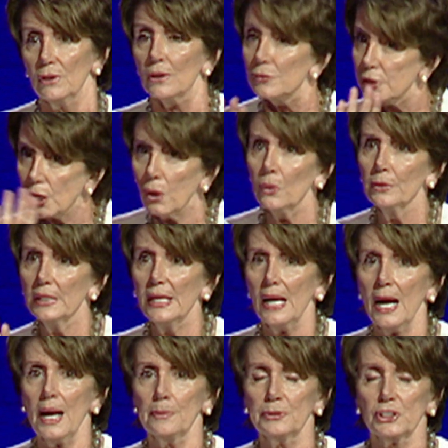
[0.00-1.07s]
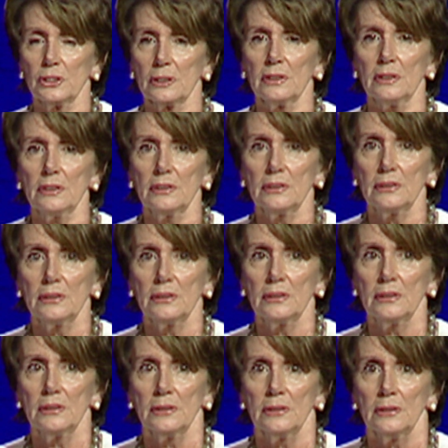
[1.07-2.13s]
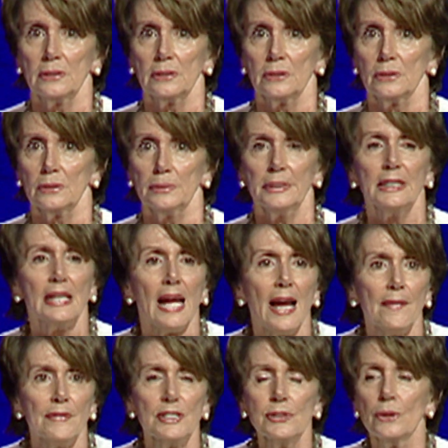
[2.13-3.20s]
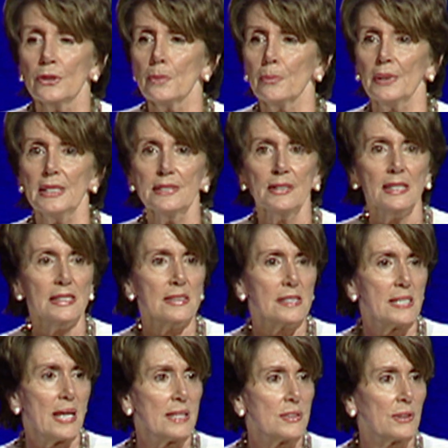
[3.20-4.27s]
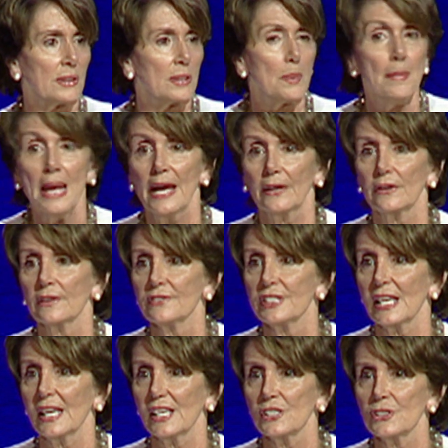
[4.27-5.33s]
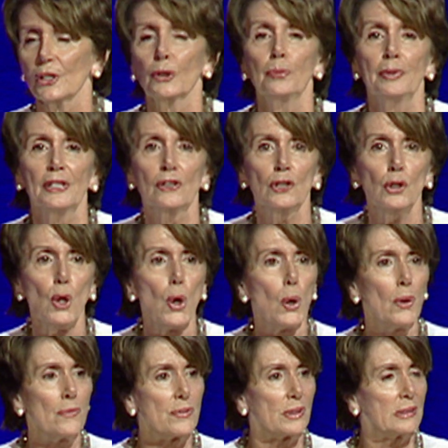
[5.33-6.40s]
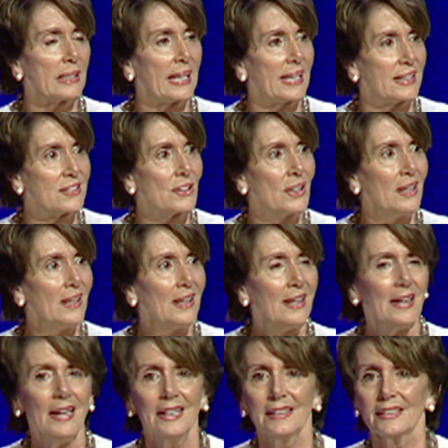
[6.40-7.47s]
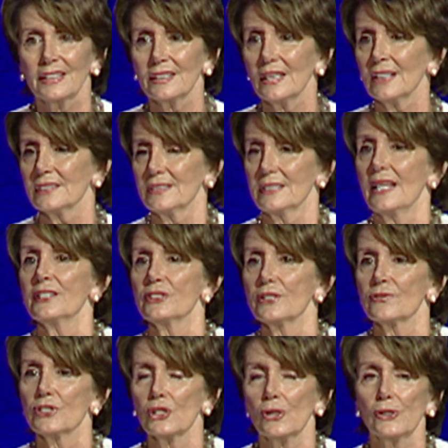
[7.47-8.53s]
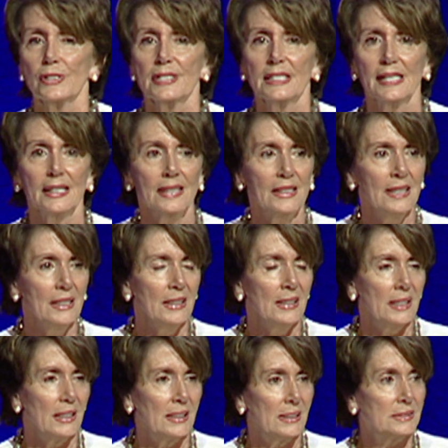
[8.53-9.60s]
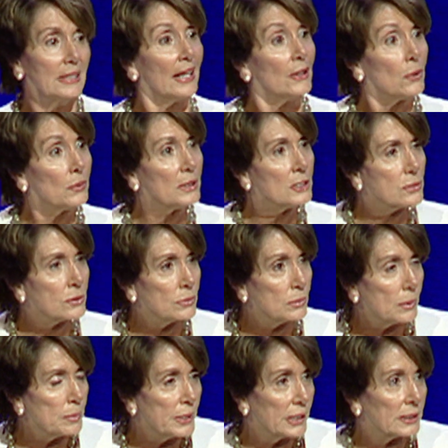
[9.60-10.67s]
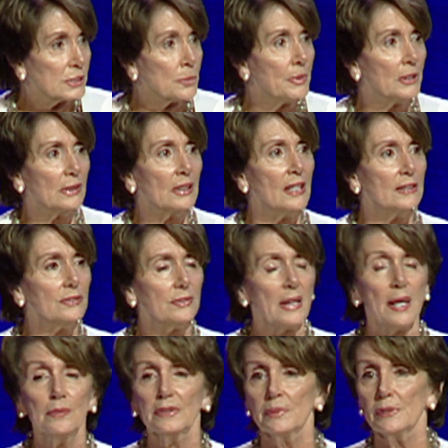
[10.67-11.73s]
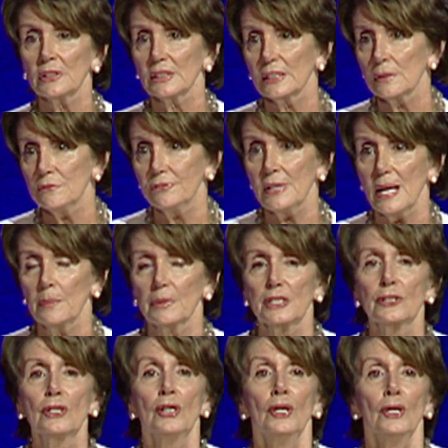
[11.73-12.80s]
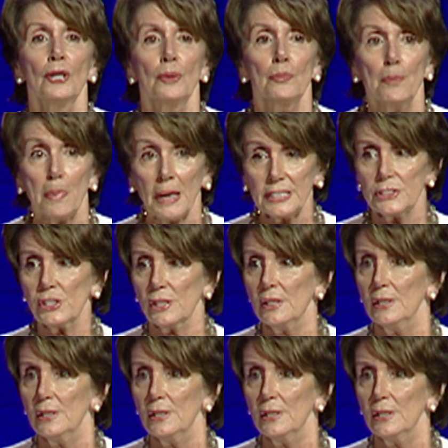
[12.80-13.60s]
The only obstacle. We could have this on the president's desk in a matter of days. It could be the law of the land and a sense of certainty, not only to America's middle-income families, but